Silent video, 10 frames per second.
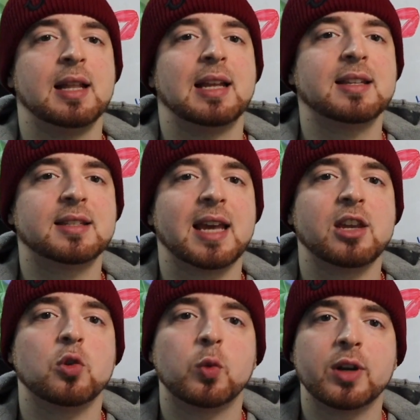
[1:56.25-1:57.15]
Let's say
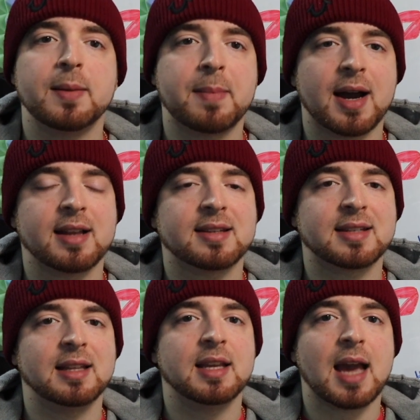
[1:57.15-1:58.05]
you wouldn't mind
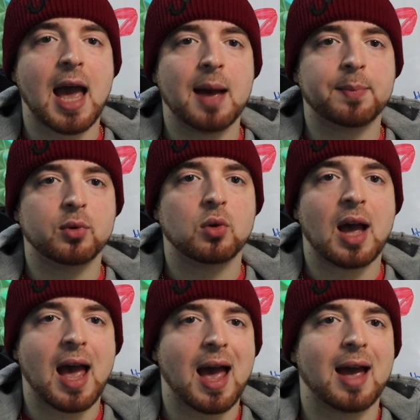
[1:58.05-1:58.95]
selling Apple
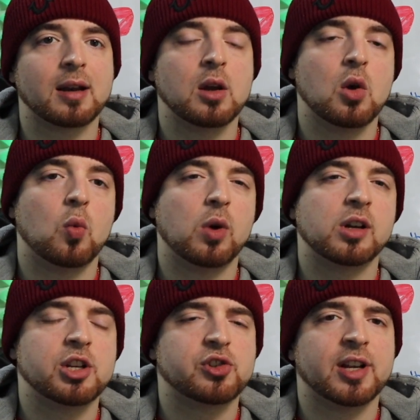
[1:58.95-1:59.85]
at
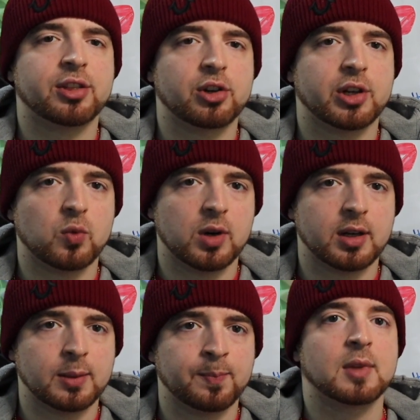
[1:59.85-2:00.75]

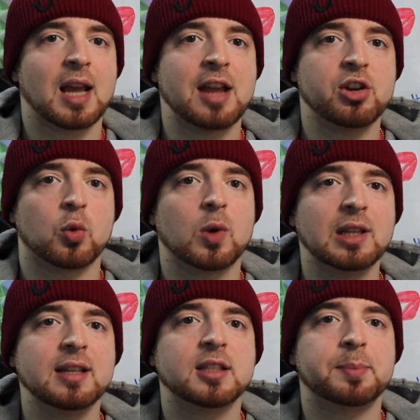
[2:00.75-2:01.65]
131 and you're
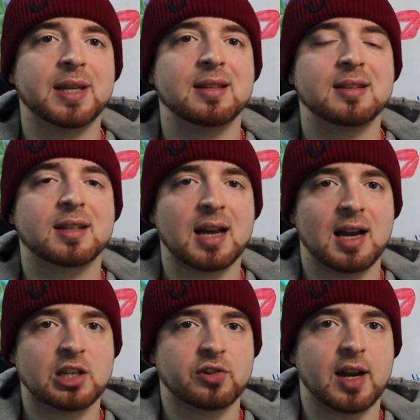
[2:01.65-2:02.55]
willing to be in this
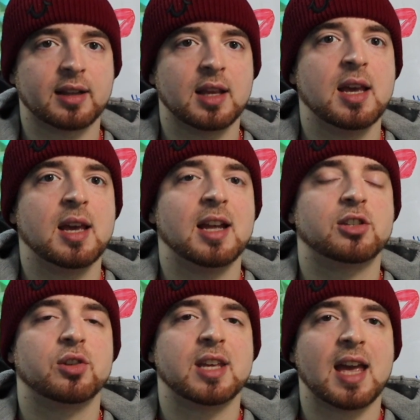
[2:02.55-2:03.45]
contract
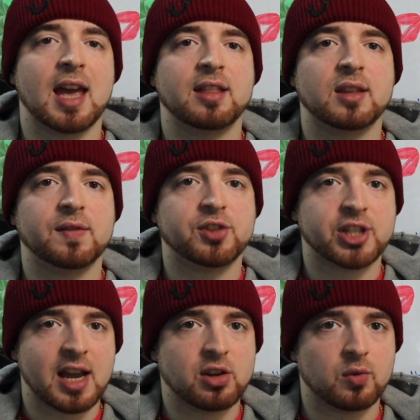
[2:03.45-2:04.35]
until the end of
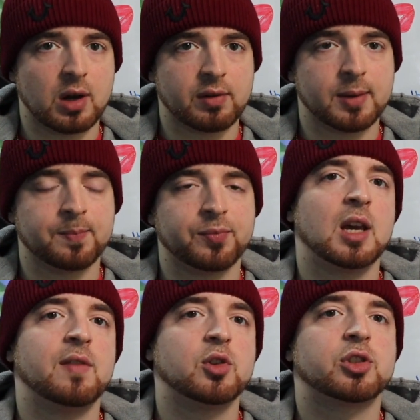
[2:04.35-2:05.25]
January.
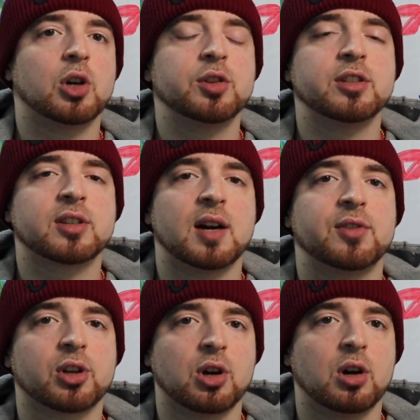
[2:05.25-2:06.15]
If you sold this
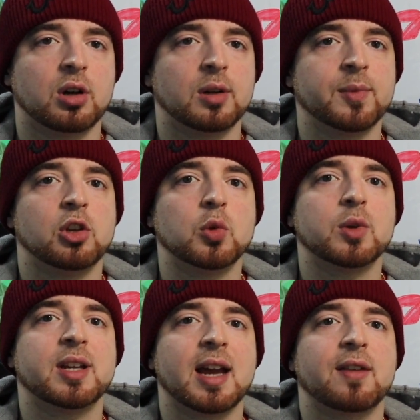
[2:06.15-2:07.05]
covered call, you
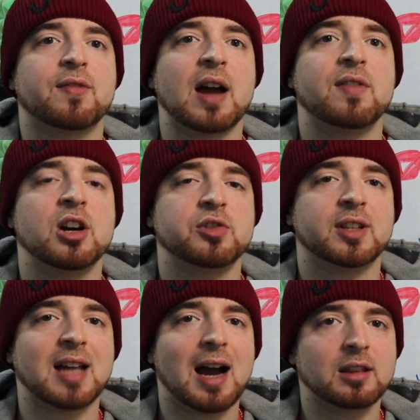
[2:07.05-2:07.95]
would get
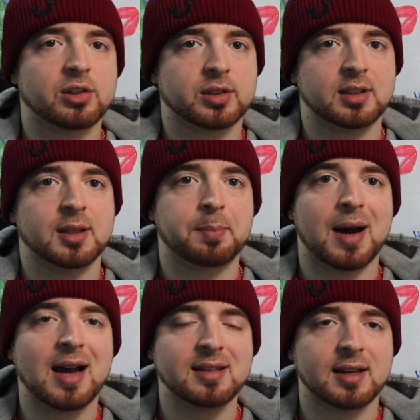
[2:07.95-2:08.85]
$500
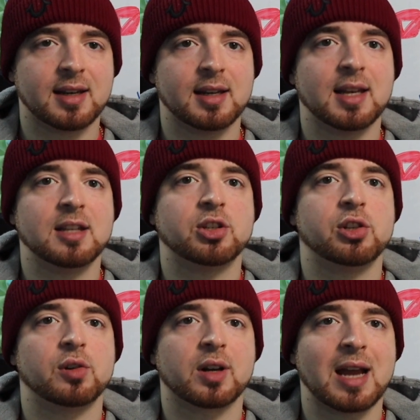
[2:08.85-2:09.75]
deposited into
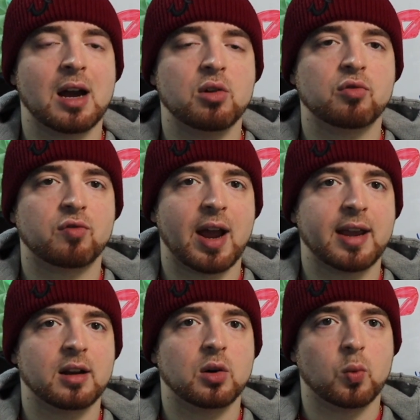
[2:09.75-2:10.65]
your account
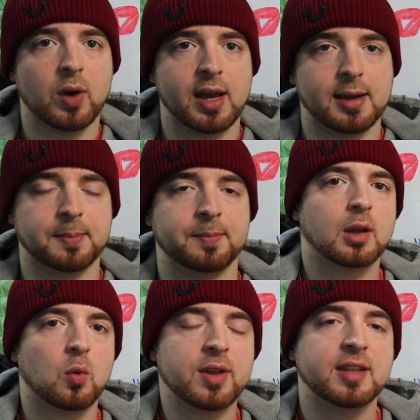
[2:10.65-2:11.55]
right away.
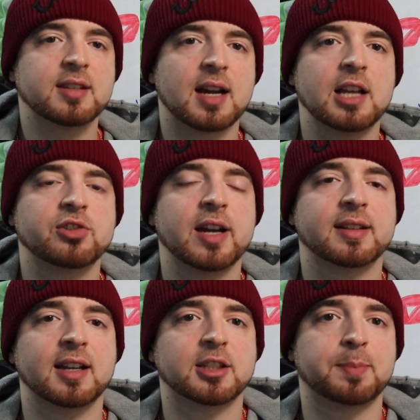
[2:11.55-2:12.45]
When this
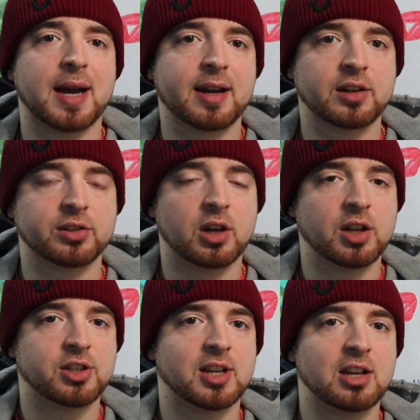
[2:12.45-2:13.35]
contract expires
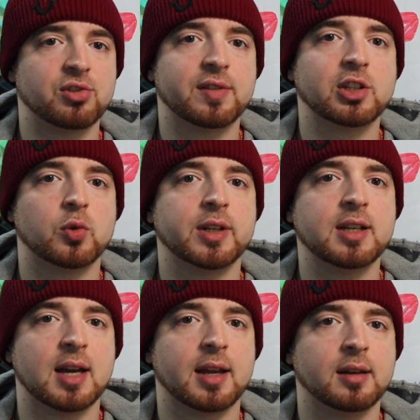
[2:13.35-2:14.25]
on January
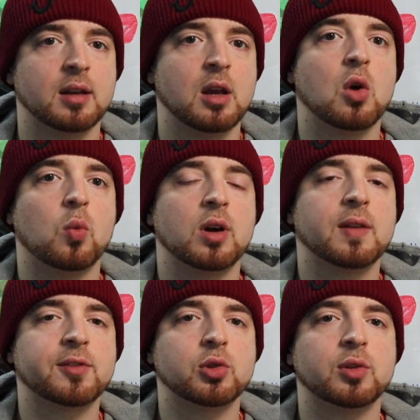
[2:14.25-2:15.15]
29, one
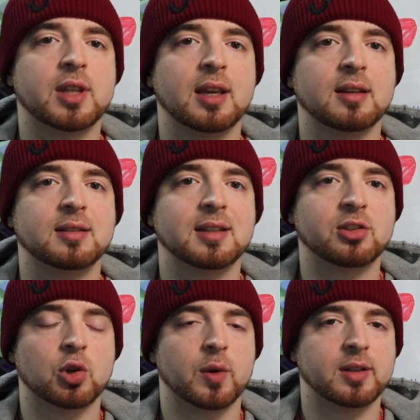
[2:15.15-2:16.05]
of two things is
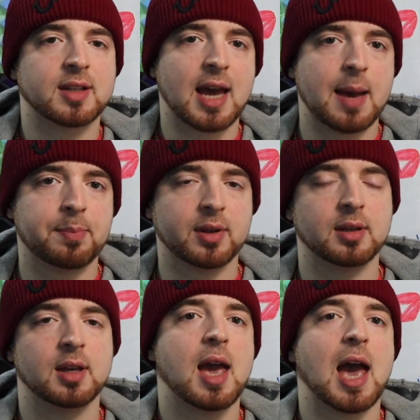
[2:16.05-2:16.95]
going to happen.
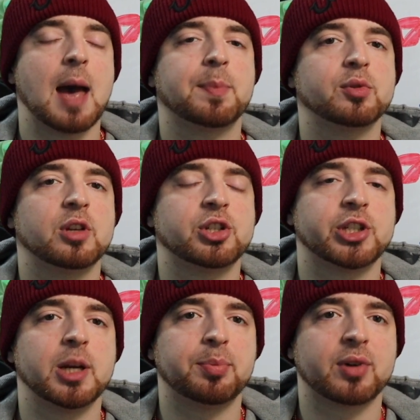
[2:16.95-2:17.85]
Apple's
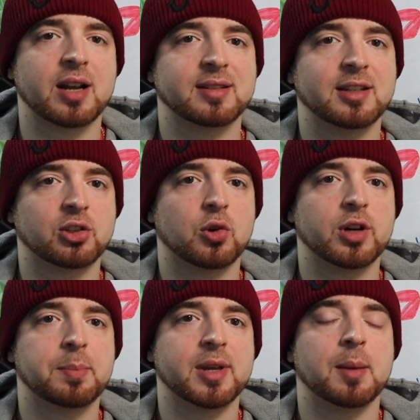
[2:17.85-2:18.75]
share price is going
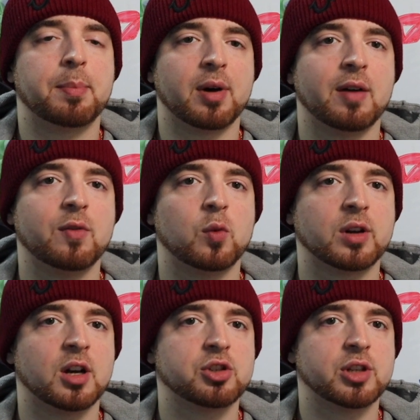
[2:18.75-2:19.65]
to be above
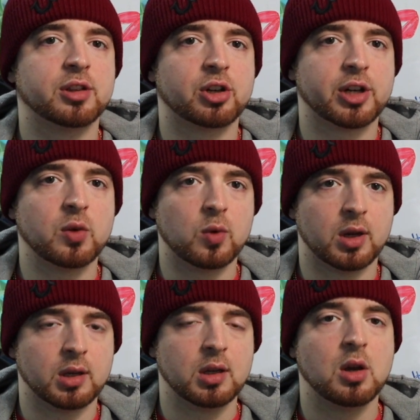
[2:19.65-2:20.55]

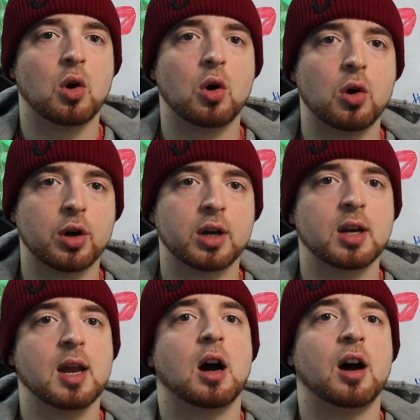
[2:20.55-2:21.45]
131 or
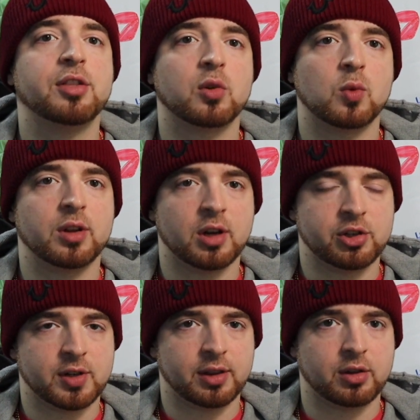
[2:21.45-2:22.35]
under
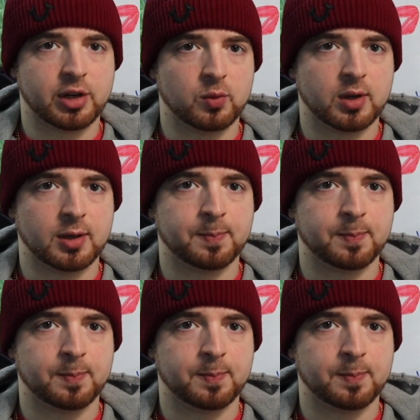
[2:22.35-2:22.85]
131.